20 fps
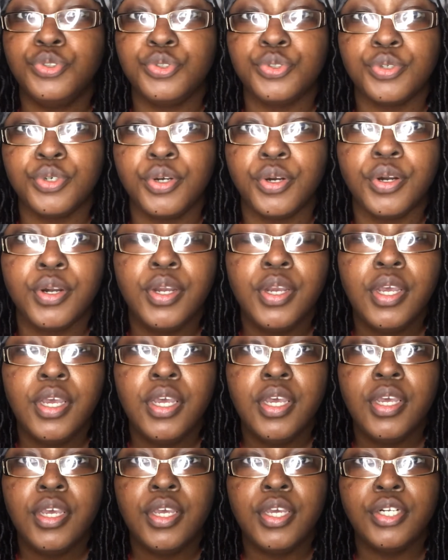your
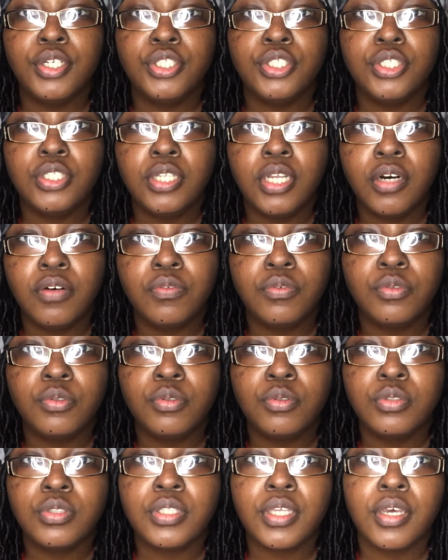energy
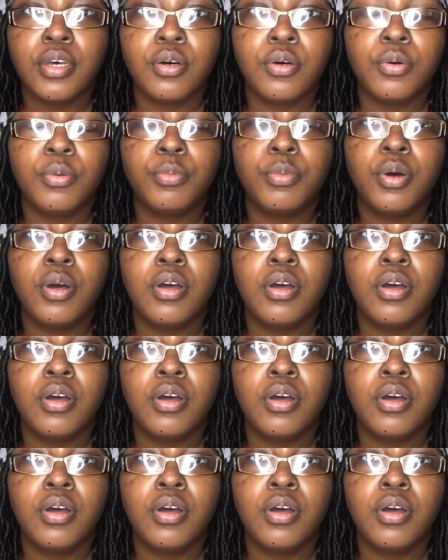levels, help